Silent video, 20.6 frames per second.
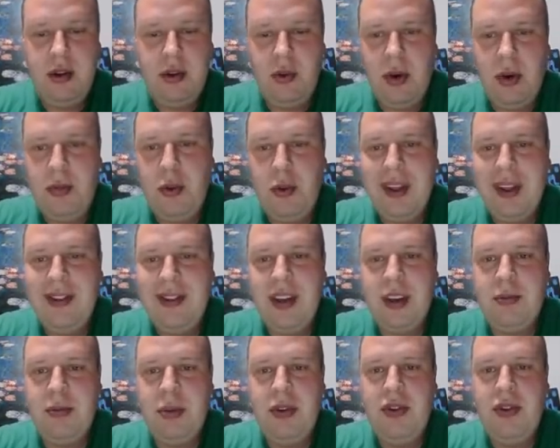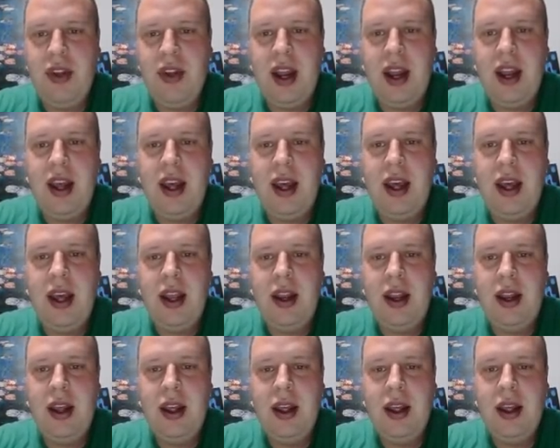1.6%
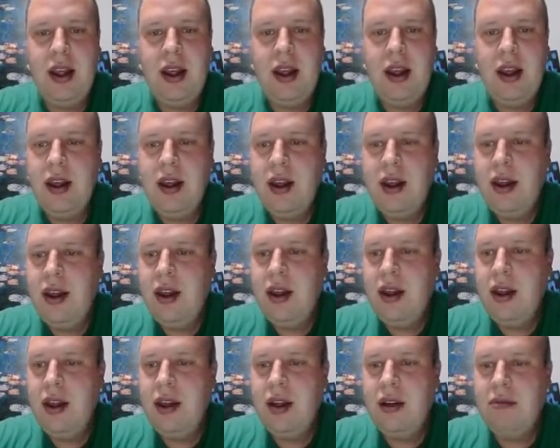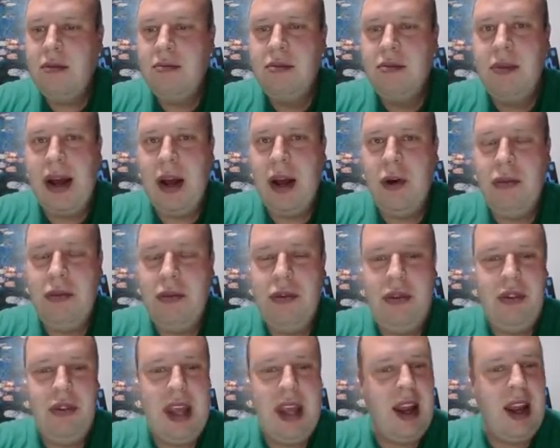in about a
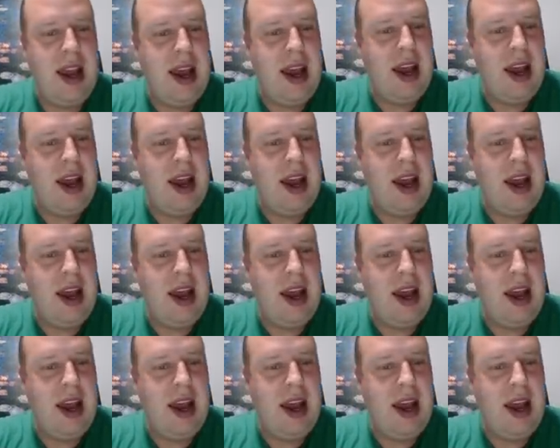day and a